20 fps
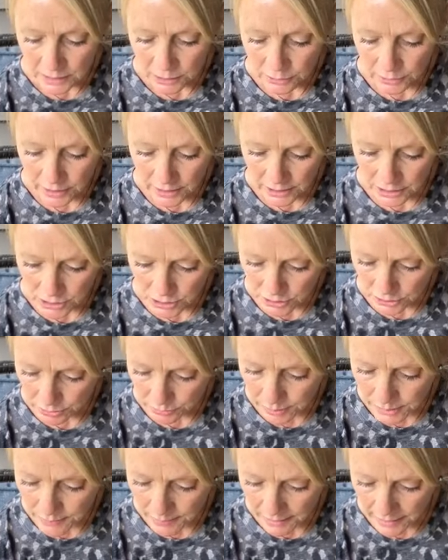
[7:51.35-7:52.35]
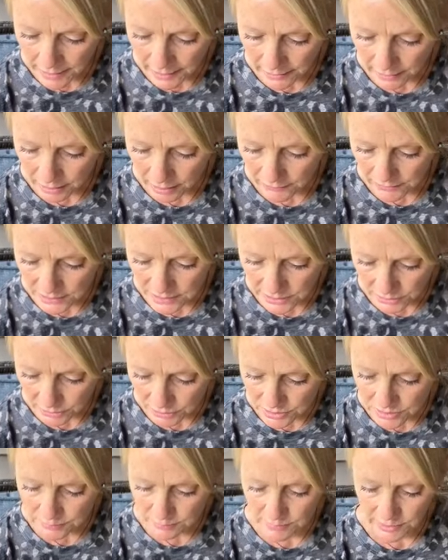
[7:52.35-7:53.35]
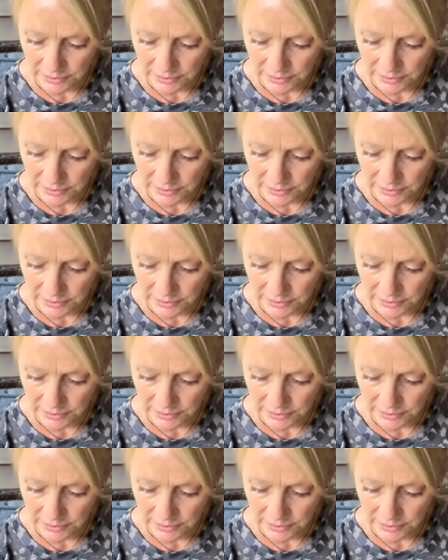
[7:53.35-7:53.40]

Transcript: You get a three pack of exclusive